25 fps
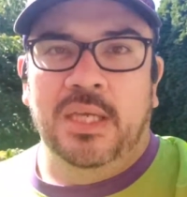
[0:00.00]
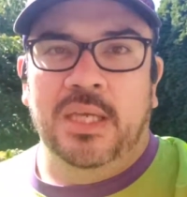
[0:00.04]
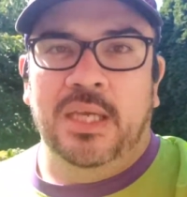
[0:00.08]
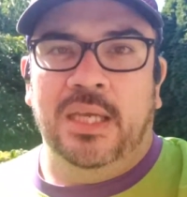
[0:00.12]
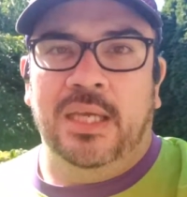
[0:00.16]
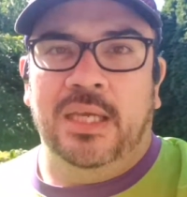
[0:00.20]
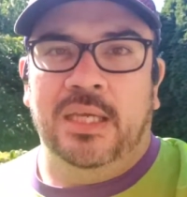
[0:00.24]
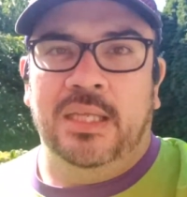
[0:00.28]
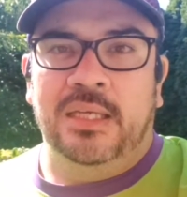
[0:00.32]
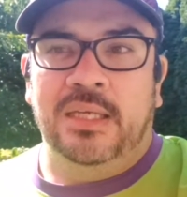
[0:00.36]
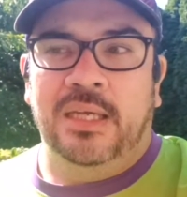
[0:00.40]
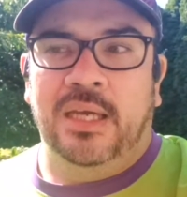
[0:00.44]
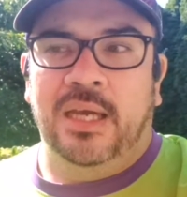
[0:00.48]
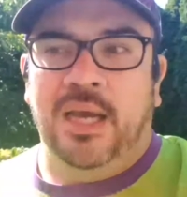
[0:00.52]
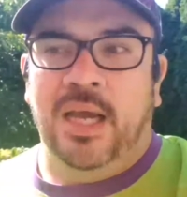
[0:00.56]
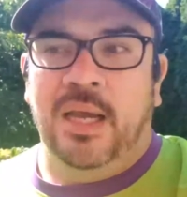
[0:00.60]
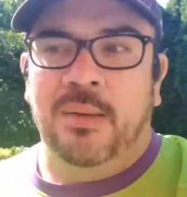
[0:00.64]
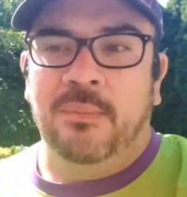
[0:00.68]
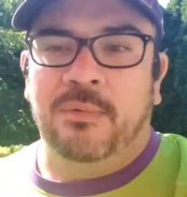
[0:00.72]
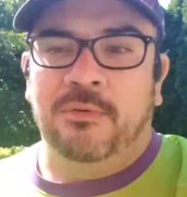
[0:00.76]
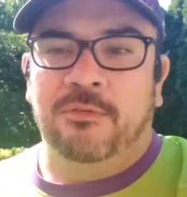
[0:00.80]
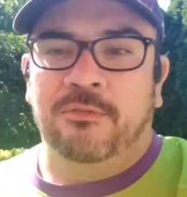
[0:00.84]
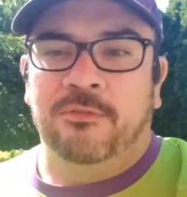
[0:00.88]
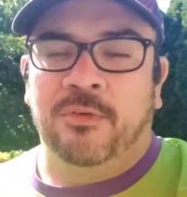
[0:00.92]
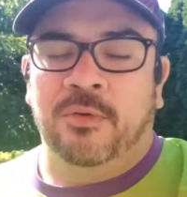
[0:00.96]
and
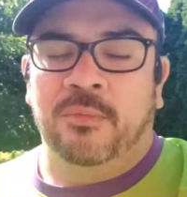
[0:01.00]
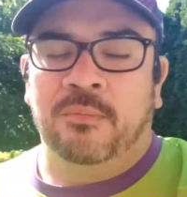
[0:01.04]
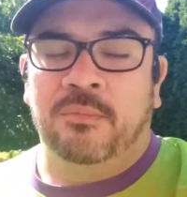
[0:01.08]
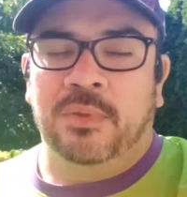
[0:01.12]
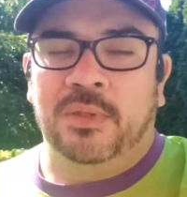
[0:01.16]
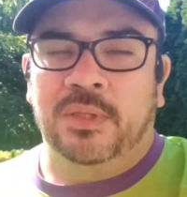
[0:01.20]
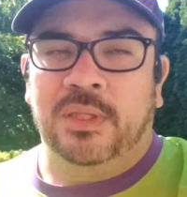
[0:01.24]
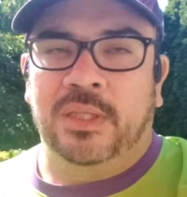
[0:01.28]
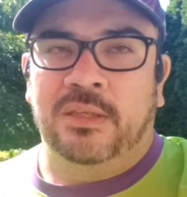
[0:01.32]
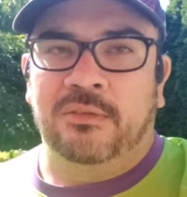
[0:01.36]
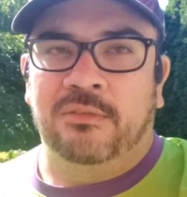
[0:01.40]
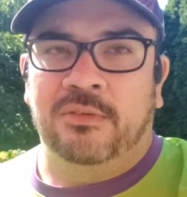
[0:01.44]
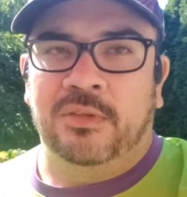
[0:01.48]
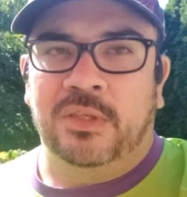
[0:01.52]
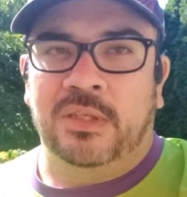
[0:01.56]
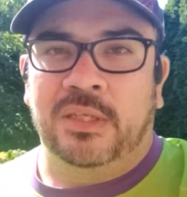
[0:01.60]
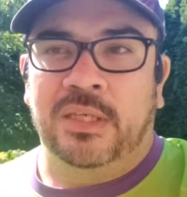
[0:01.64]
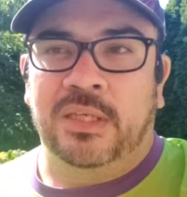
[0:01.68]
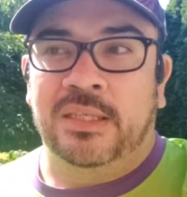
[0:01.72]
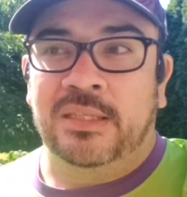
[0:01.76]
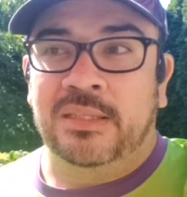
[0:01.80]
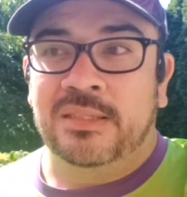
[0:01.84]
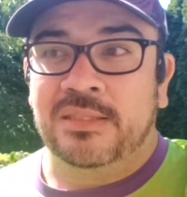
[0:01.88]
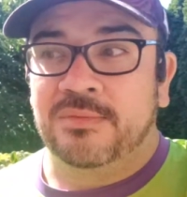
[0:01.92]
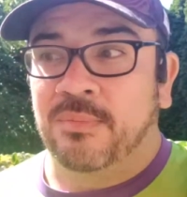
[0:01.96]
I'm a firm believer,
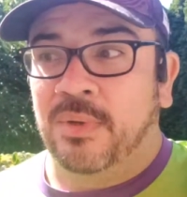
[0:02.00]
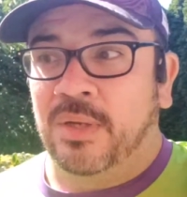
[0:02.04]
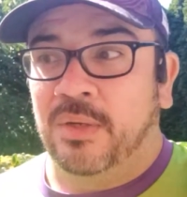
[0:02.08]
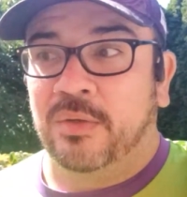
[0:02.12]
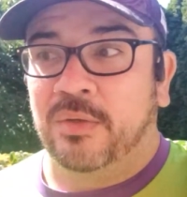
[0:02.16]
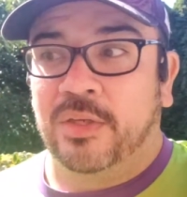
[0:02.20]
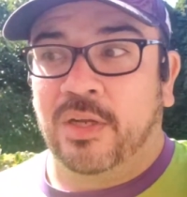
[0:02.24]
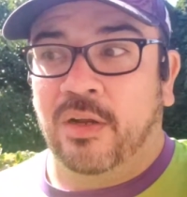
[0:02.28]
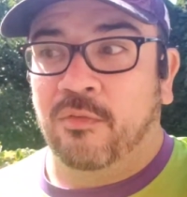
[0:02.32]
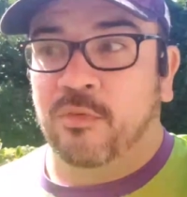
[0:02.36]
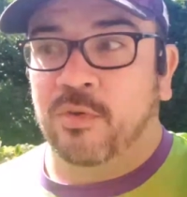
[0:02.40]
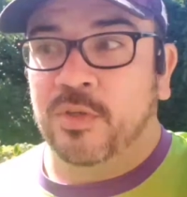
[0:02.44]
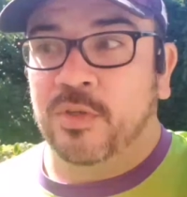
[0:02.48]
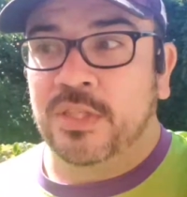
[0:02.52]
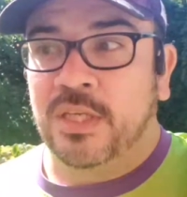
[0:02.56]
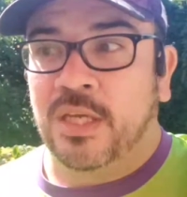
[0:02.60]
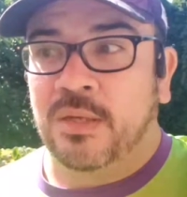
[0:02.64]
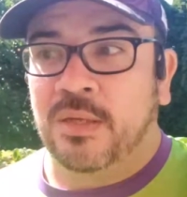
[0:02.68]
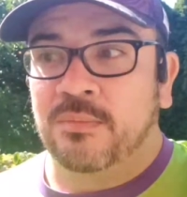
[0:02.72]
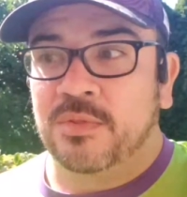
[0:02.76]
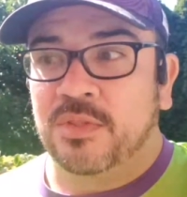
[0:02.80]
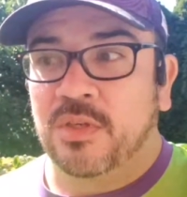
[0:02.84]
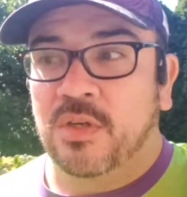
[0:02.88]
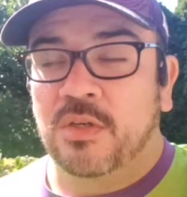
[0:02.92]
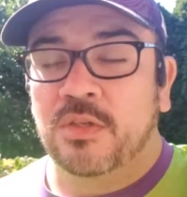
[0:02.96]
and my recovery
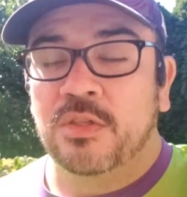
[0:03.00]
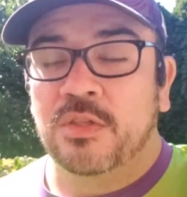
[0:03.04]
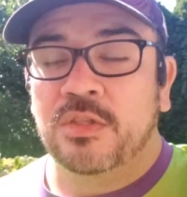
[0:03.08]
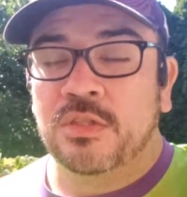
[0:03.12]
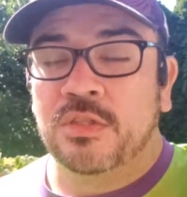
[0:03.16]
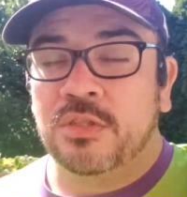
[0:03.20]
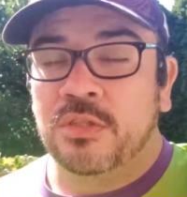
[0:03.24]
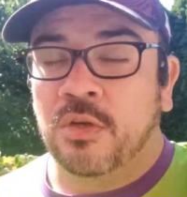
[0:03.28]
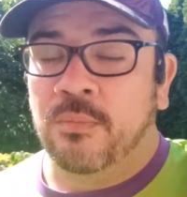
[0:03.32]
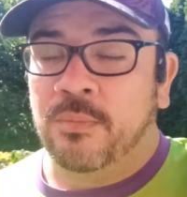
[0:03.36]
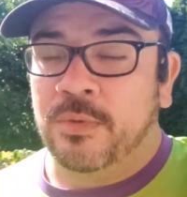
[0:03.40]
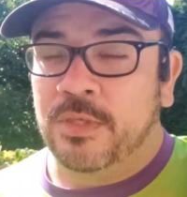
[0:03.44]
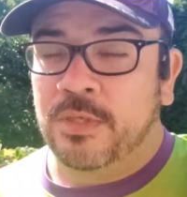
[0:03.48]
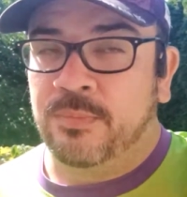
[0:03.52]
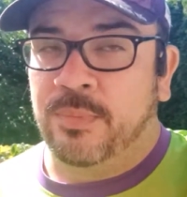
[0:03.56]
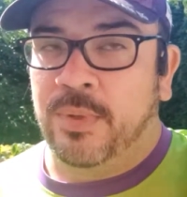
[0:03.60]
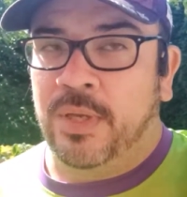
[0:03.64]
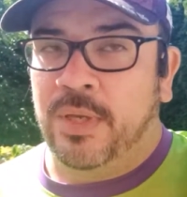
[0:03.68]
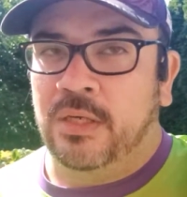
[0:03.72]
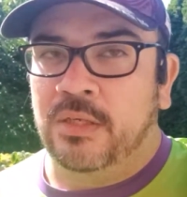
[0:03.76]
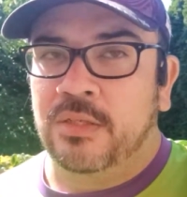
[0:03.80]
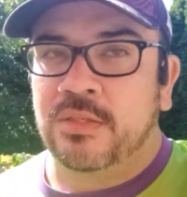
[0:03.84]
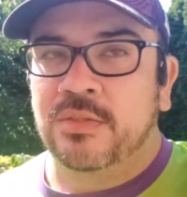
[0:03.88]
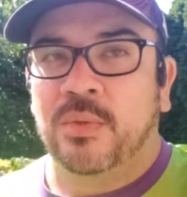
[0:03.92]
times are so much better,